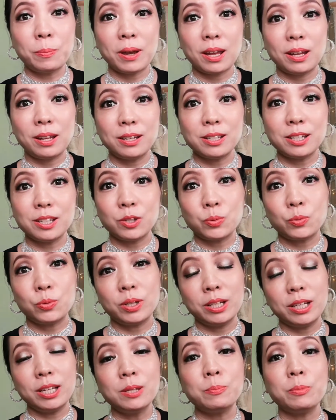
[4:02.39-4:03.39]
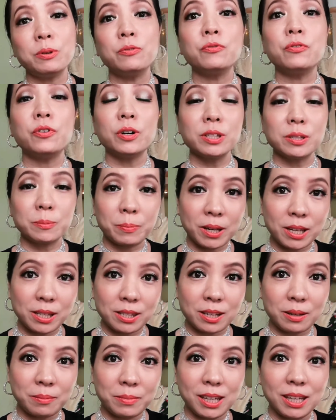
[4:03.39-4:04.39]
palette is released before the
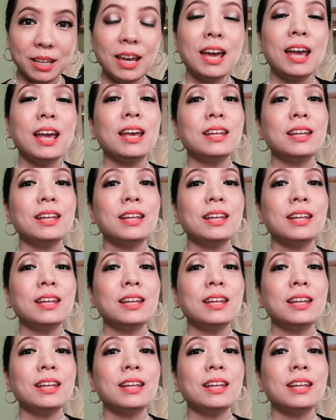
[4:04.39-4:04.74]
pandemic,